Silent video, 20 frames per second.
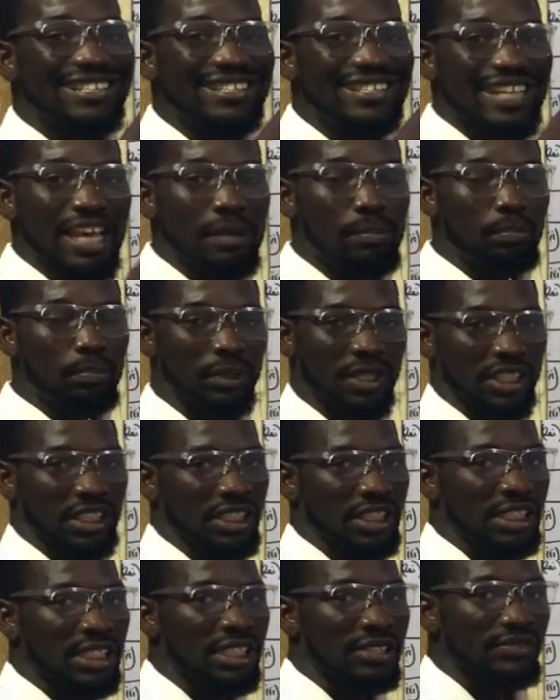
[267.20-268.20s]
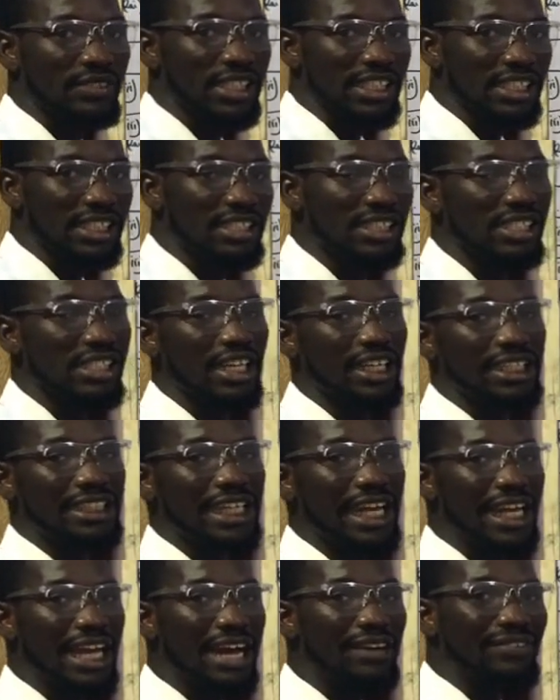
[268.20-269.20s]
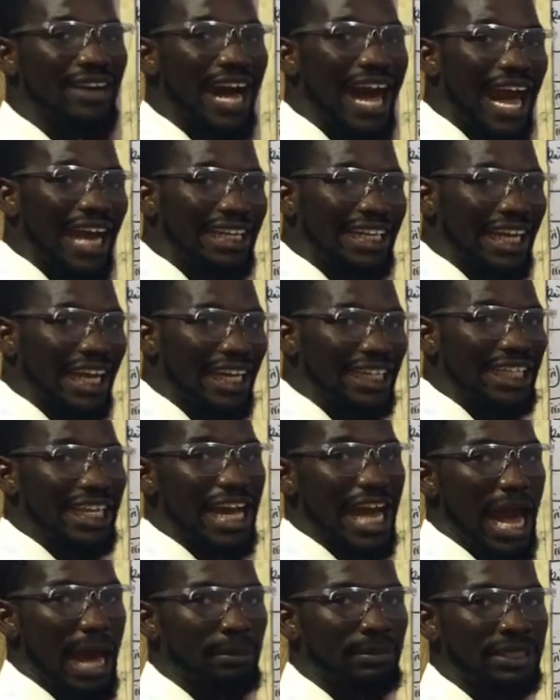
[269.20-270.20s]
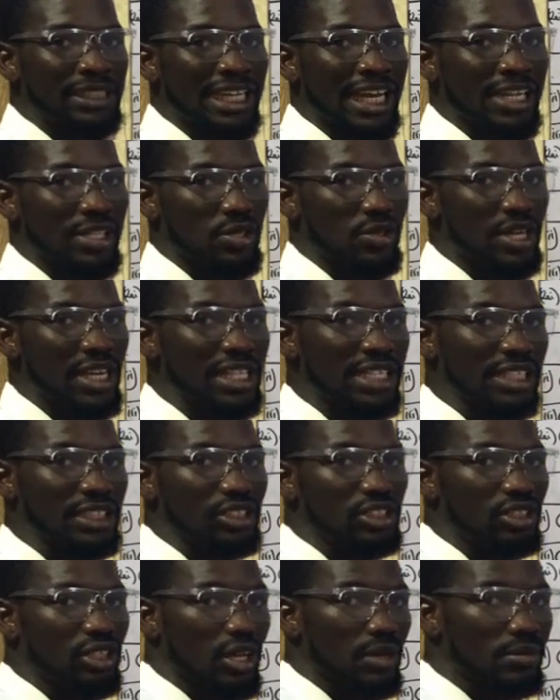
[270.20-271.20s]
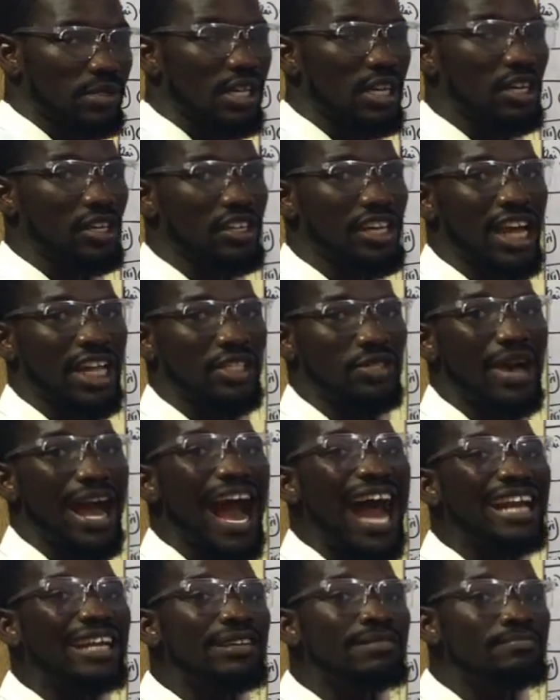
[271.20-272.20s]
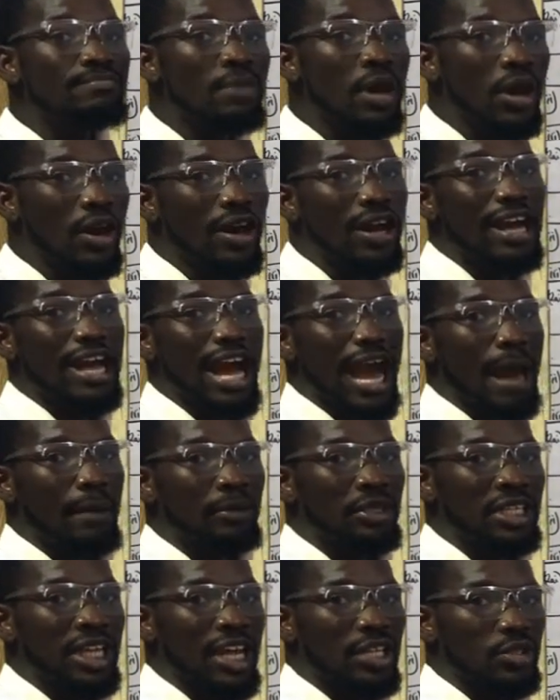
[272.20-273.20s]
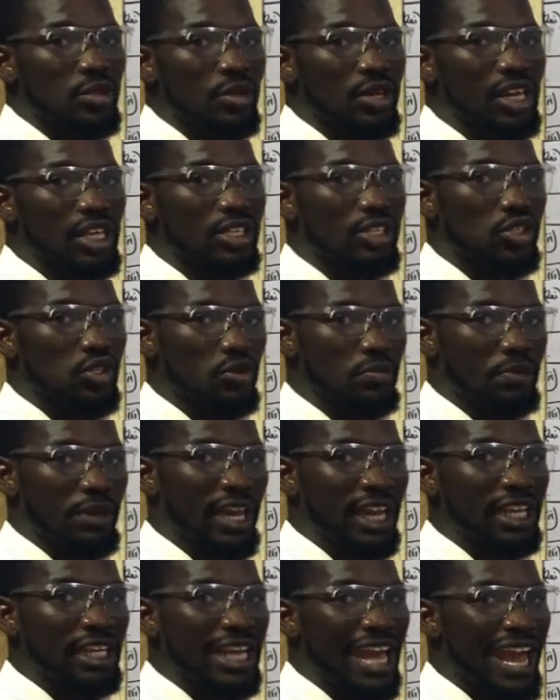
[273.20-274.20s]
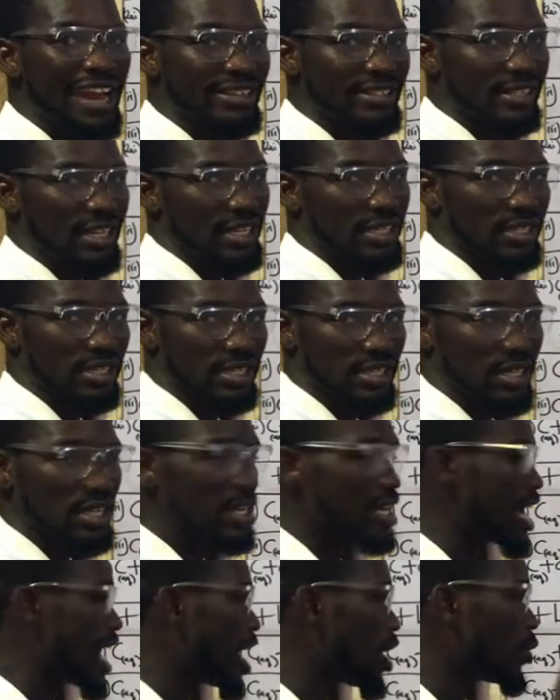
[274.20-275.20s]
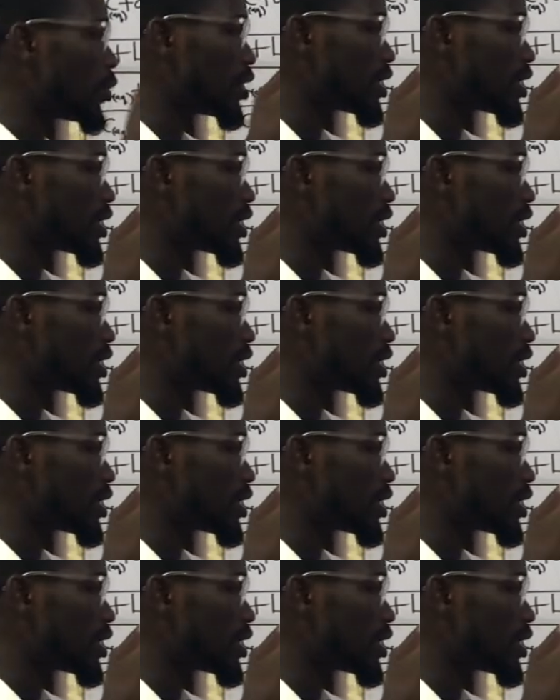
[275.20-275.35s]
same portion of it that you have added ammonia to it in drops, you have to add more ammonia to it to be in excess. And